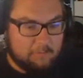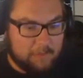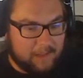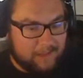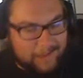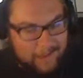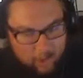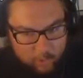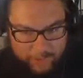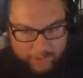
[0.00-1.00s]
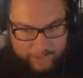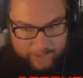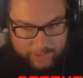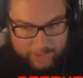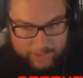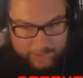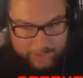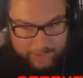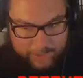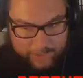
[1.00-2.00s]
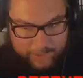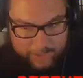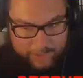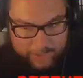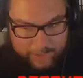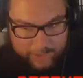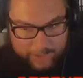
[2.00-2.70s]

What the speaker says: being like a quick shooter, always being first on the